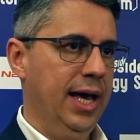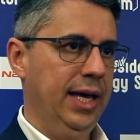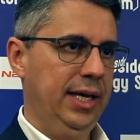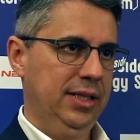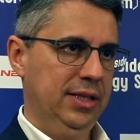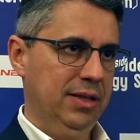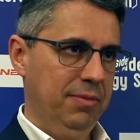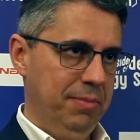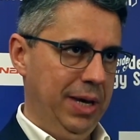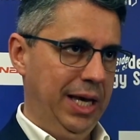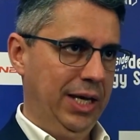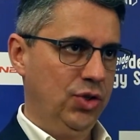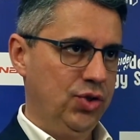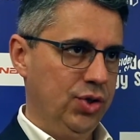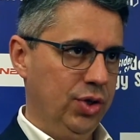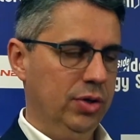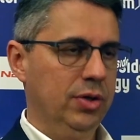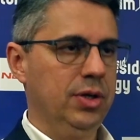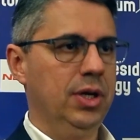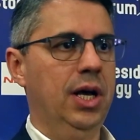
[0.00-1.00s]
in the
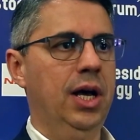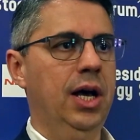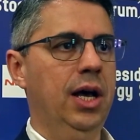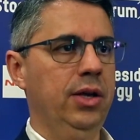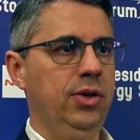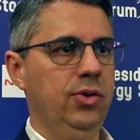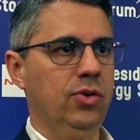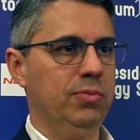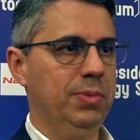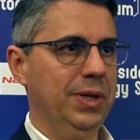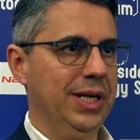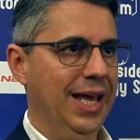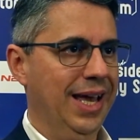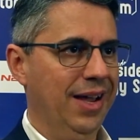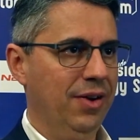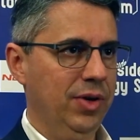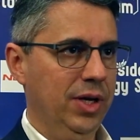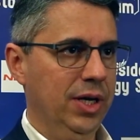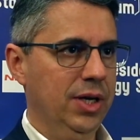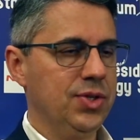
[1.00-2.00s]
major urban
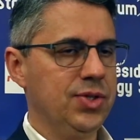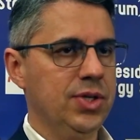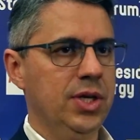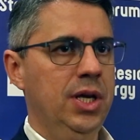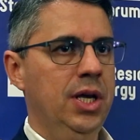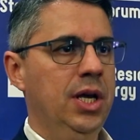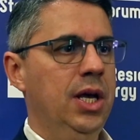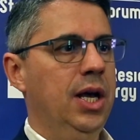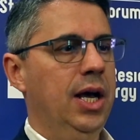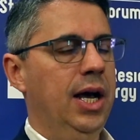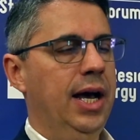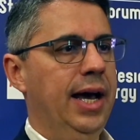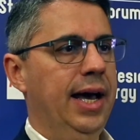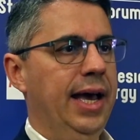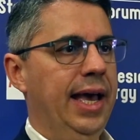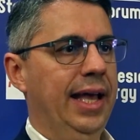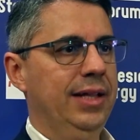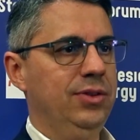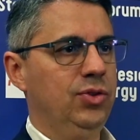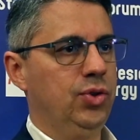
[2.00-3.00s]
areas
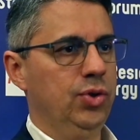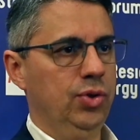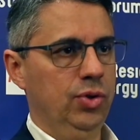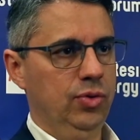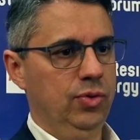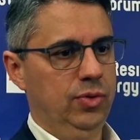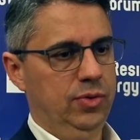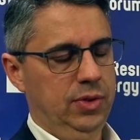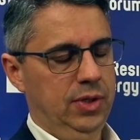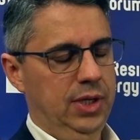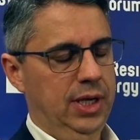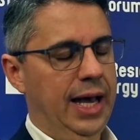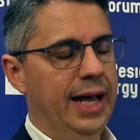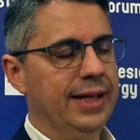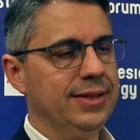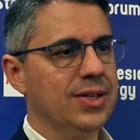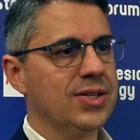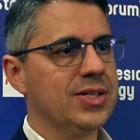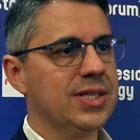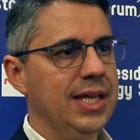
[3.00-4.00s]
and to
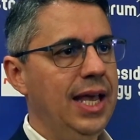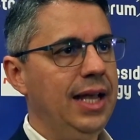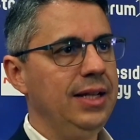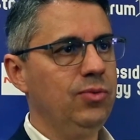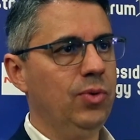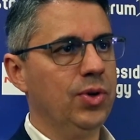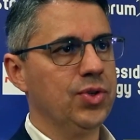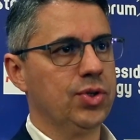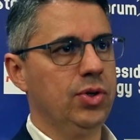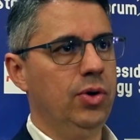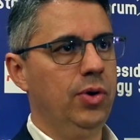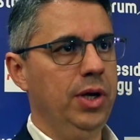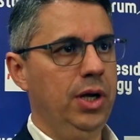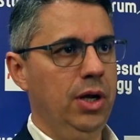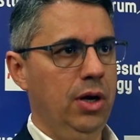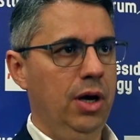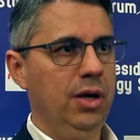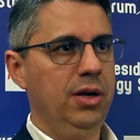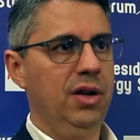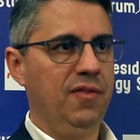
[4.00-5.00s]
understand what's
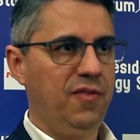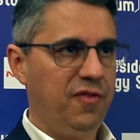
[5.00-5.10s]
going on,